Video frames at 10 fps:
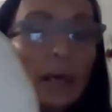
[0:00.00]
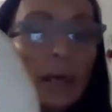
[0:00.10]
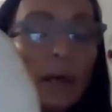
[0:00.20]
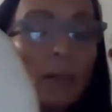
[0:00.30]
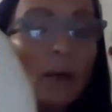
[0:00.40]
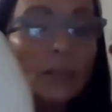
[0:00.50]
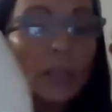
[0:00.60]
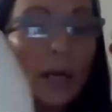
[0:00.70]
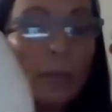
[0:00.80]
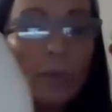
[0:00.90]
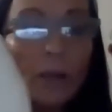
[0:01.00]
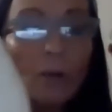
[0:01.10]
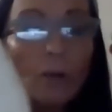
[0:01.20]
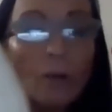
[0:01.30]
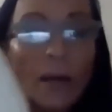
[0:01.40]
a long time
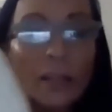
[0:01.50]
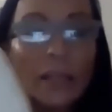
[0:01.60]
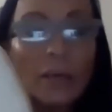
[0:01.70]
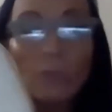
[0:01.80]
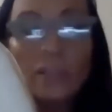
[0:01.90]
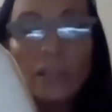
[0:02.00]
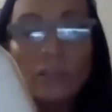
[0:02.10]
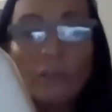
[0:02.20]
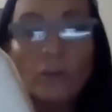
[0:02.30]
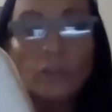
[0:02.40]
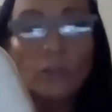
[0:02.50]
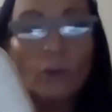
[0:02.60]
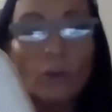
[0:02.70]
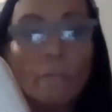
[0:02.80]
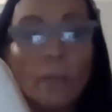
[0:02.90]
ago. I think it was his first
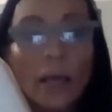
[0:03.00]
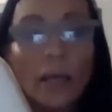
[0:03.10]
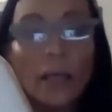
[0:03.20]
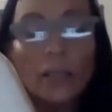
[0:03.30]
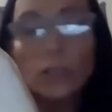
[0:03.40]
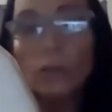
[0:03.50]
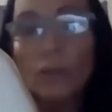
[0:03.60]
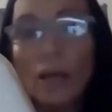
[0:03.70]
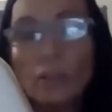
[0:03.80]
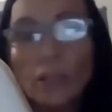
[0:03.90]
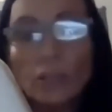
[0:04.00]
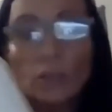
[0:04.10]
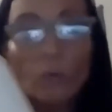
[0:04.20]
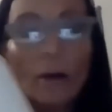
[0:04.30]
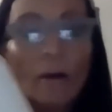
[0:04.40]
drum, made in
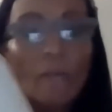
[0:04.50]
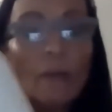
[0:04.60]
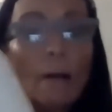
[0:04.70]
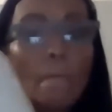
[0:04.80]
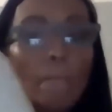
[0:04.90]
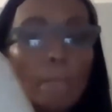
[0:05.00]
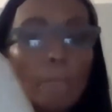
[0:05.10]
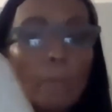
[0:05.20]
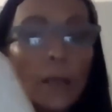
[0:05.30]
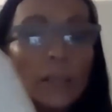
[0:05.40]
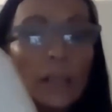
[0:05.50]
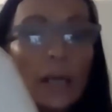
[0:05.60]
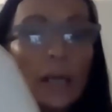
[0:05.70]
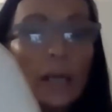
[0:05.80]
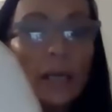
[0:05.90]
2012. My
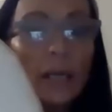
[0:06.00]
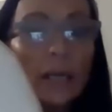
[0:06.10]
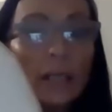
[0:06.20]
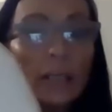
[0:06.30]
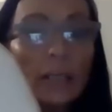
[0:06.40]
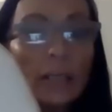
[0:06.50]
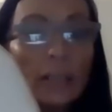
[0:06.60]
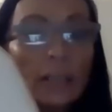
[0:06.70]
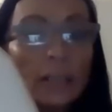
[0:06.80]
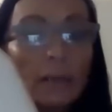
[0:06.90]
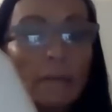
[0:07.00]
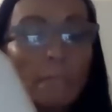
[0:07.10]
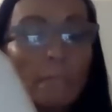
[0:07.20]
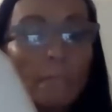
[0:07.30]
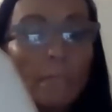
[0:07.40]
son is
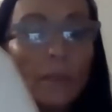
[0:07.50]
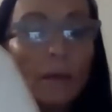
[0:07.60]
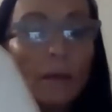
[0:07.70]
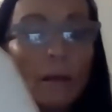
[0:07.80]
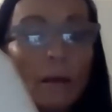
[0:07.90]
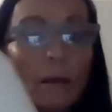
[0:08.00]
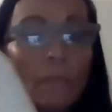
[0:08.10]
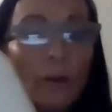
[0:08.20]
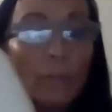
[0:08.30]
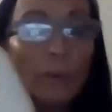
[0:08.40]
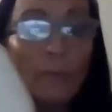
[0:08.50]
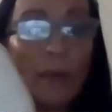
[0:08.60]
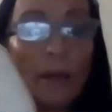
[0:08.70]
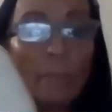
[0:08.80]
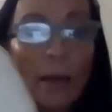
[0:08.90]
a very big
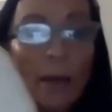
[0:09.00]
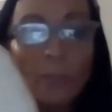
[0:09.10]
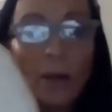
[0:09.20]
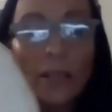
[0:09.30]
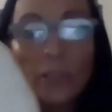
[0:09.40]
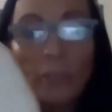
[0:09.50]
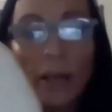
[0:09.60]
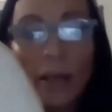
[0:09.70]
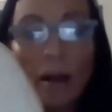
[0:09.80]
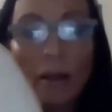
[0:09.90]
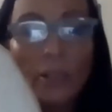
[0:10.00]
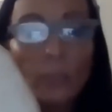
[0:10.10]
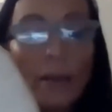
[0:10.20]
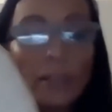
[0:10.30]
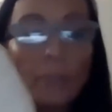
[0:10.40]
fan of basketball. He's playing college
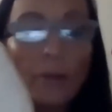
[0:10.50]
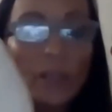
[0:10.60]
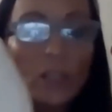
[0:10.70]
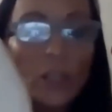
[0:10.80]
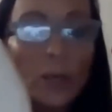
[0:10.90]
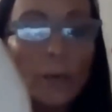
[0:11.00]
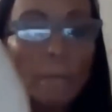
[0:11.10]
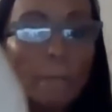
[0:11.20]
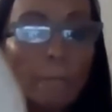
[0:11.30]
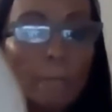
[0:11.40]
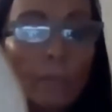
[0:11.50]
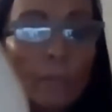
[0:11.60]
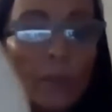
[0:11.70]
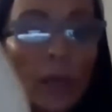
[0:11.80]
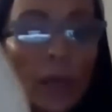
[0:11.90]
basketball this year.
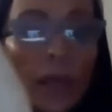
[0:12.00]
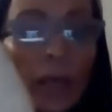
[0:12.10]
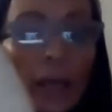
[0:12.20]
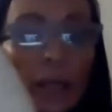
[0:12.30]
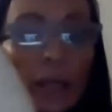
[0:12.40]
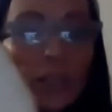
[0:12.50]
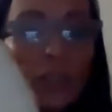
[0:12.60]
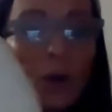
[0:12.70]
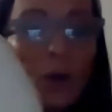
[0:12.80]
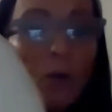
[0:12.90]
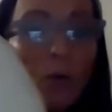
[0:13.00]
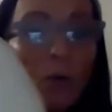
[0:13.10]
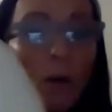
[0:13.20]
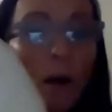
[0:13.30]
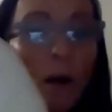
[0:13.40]
And
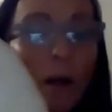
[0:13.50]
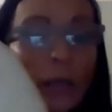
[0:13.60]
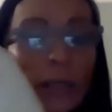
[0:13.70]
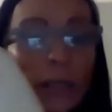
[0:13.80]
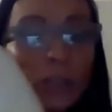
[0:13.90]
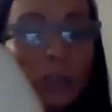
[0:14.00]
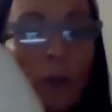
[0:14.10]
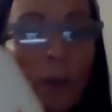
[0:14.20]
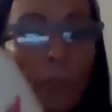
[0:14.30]
so on his drum,